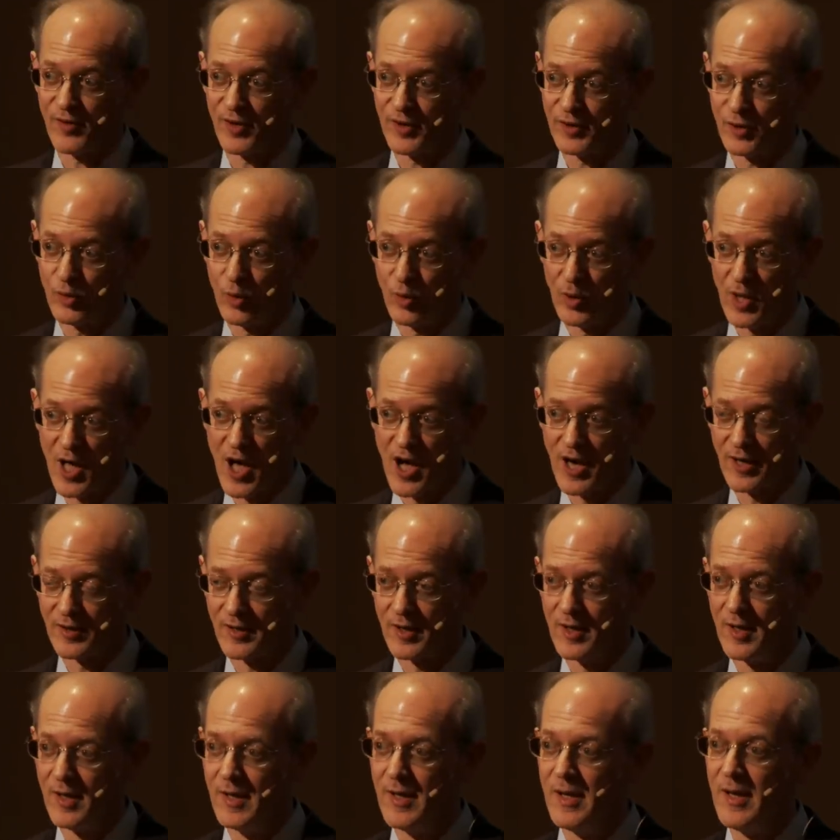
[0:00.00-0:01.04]
to the Gulag.
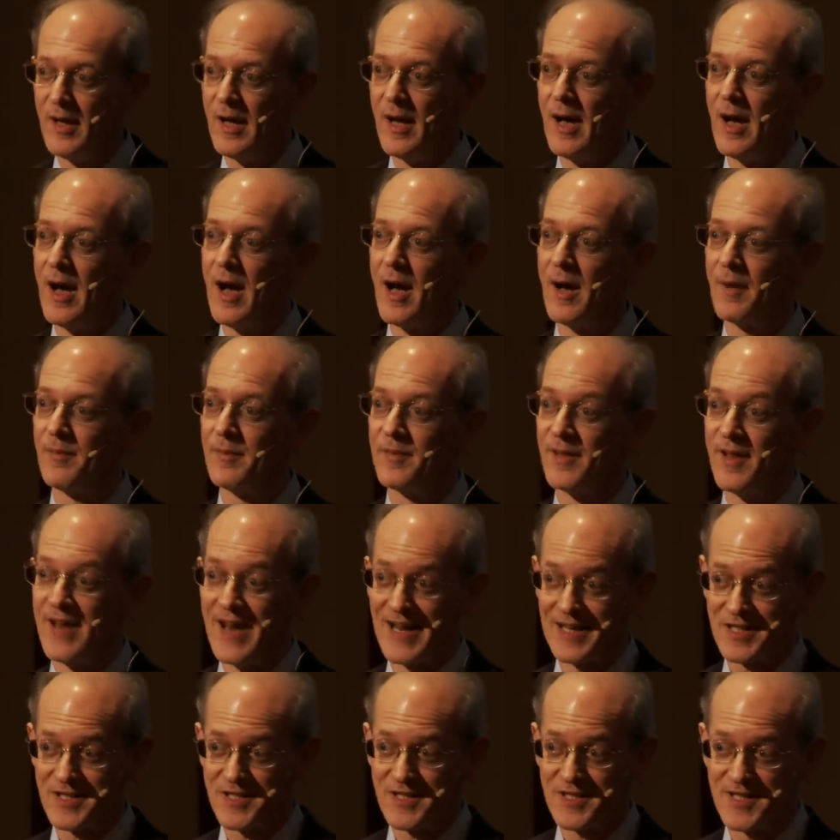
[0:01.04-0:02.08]
Uh, the
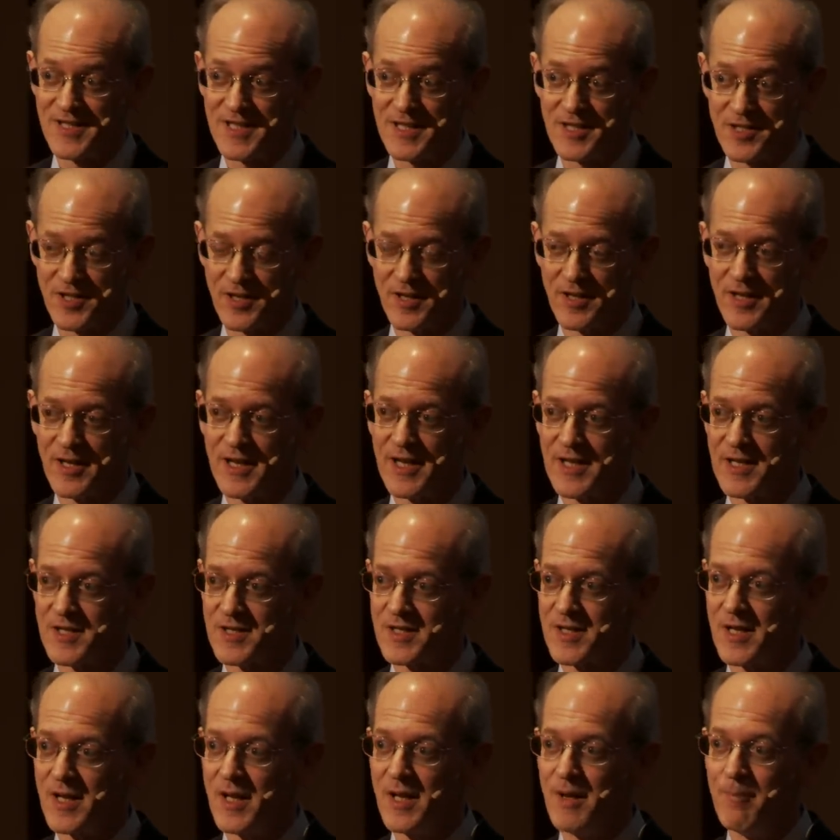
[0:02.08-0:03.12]
next season,
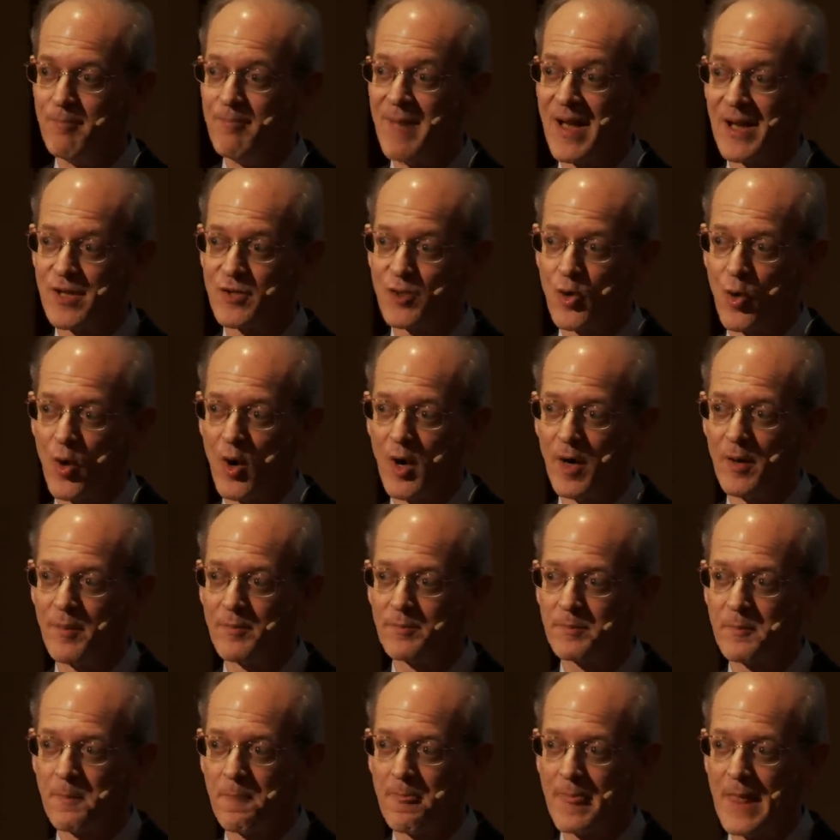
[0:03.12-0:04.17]
his mentor,
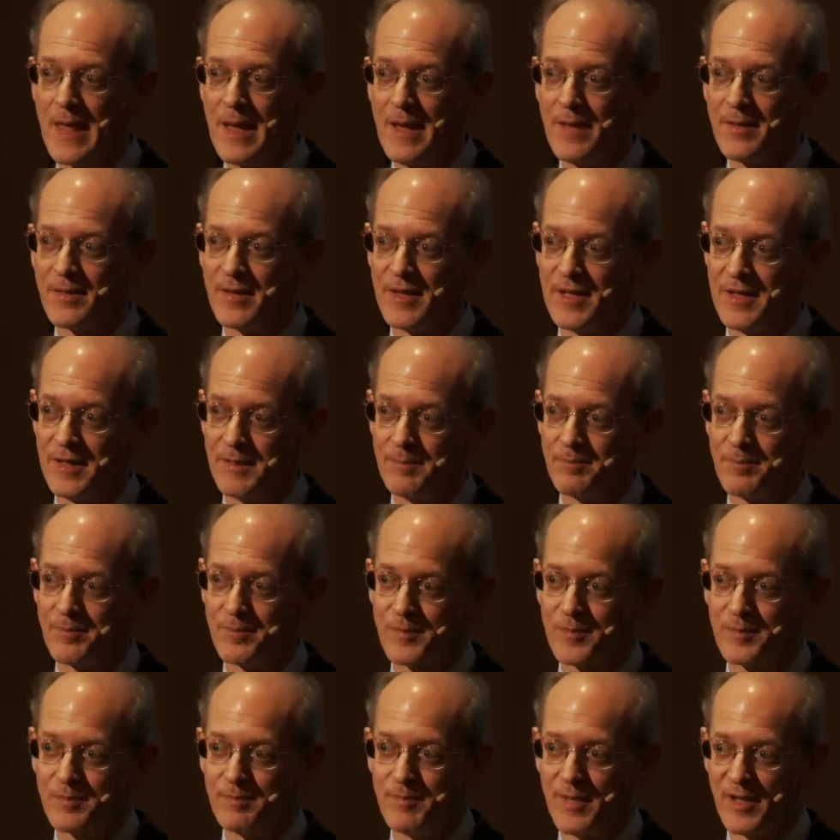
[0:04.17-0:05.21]
the
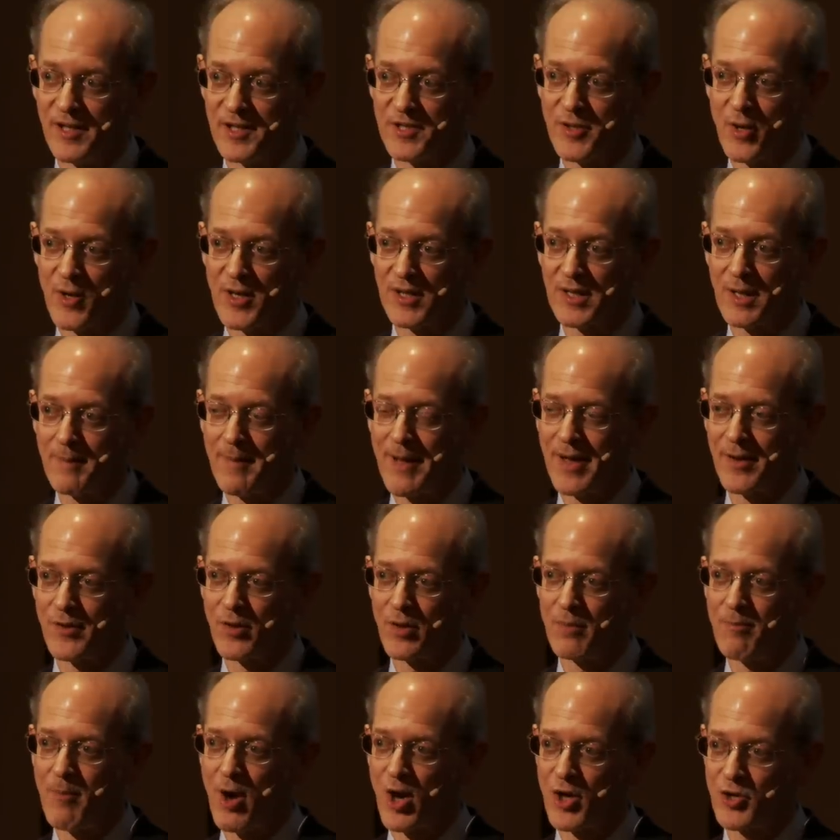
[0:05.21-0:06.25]
military
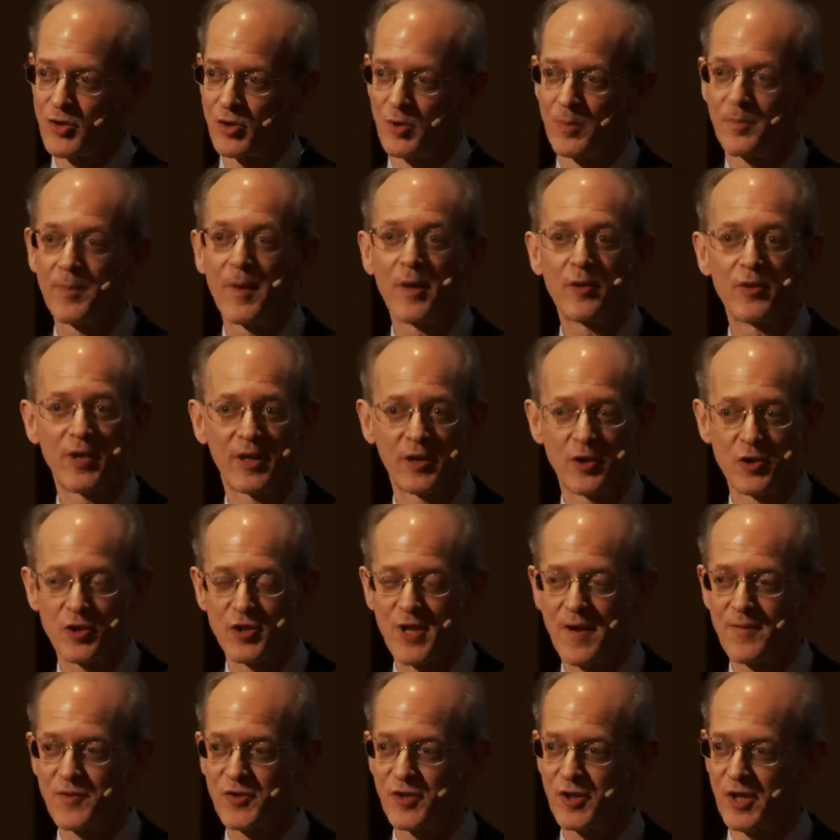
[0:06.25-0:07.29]
commander Marshal
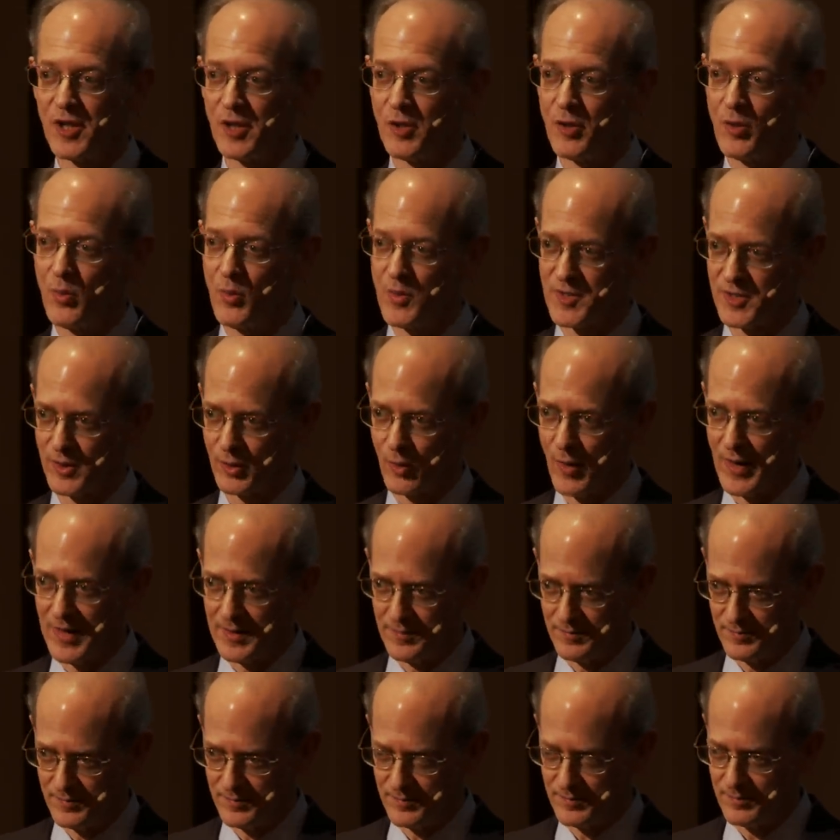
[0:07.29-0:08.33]
Tukhachevsky, who was a great
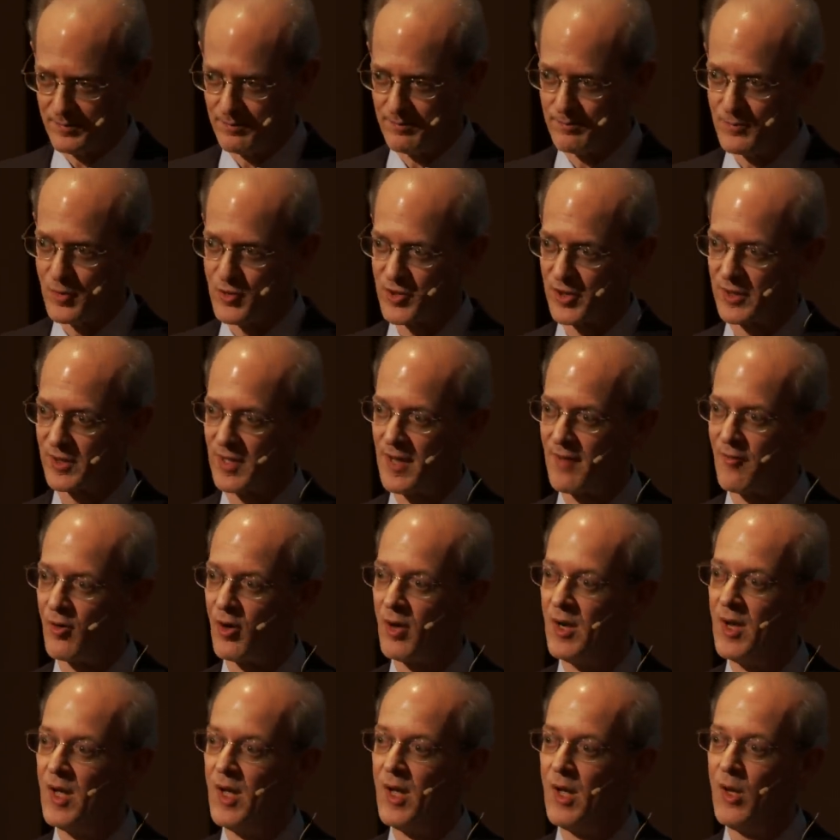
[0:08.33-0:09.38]
music
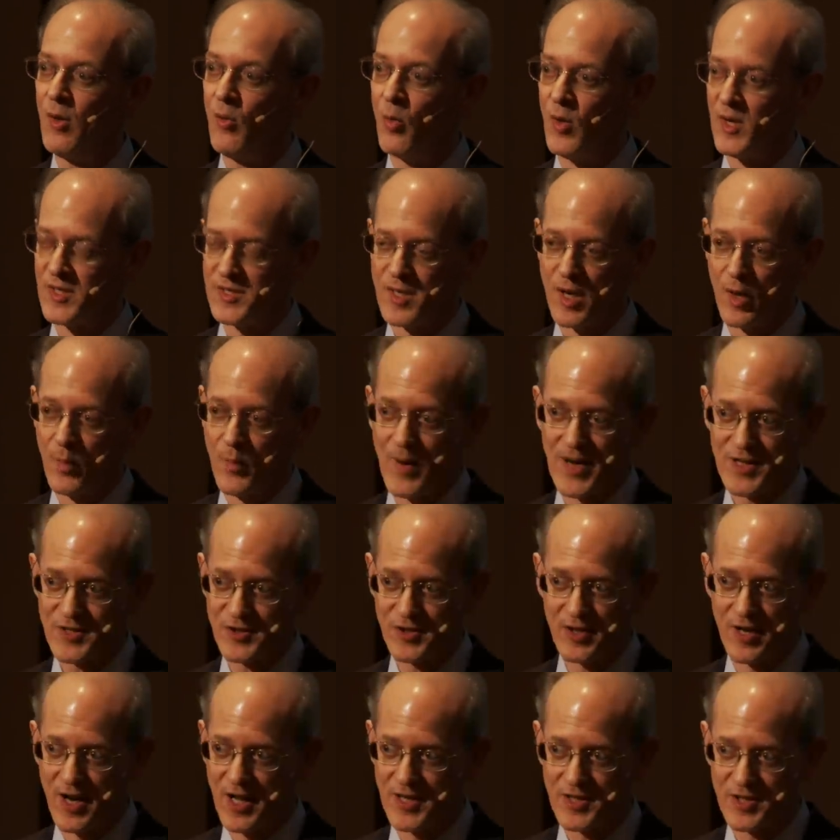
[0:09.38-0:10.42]
lover, was
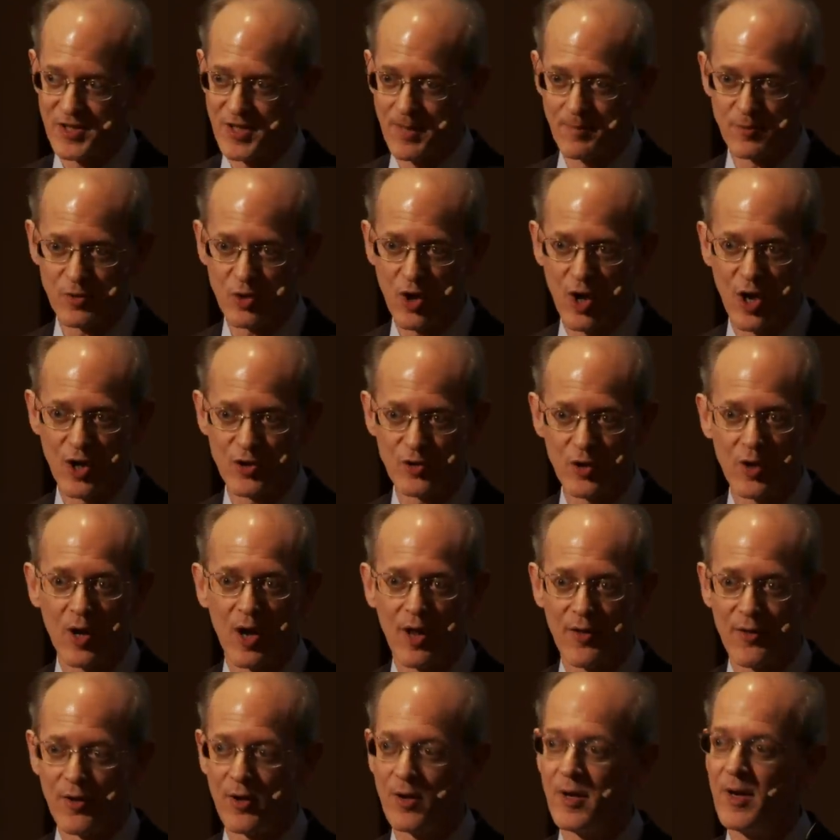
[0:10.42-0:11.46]
arrested on some charge or
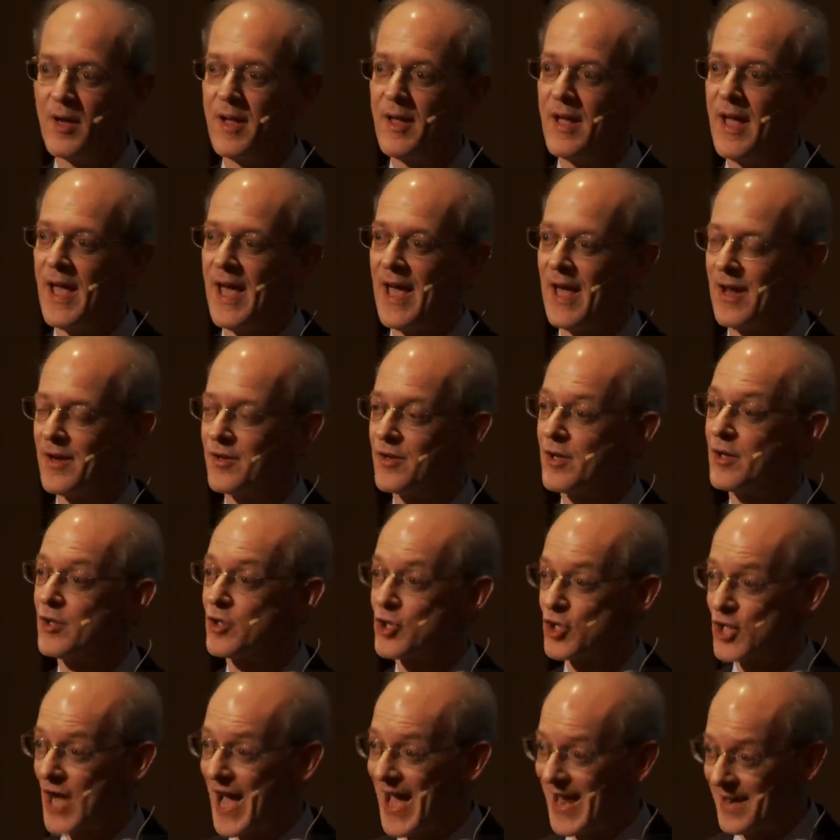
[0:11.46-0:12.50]
other and
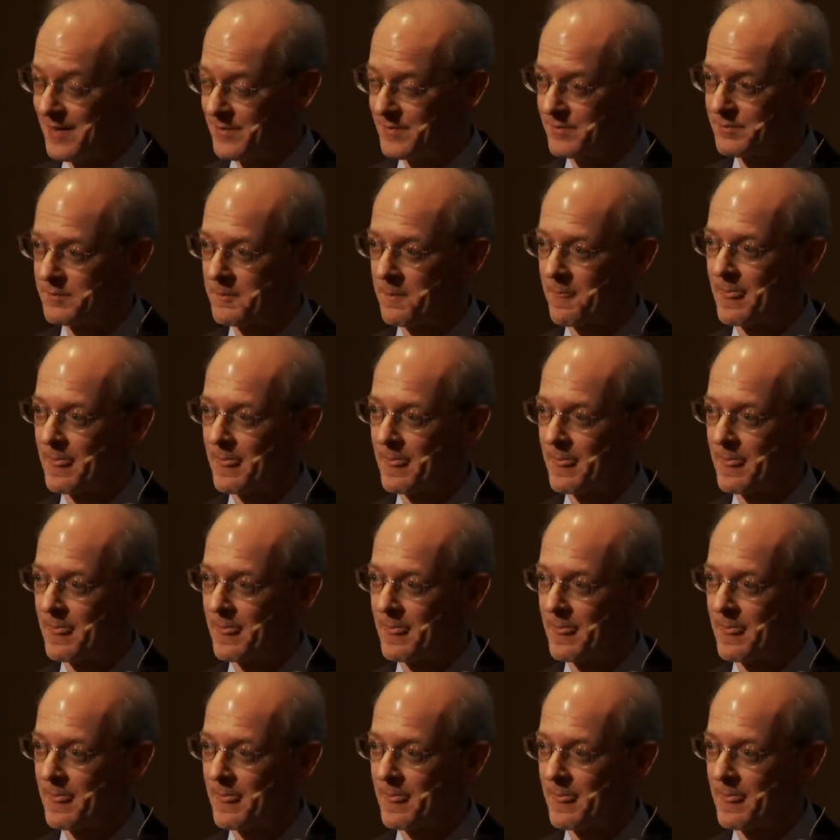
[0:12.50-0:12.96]
shot.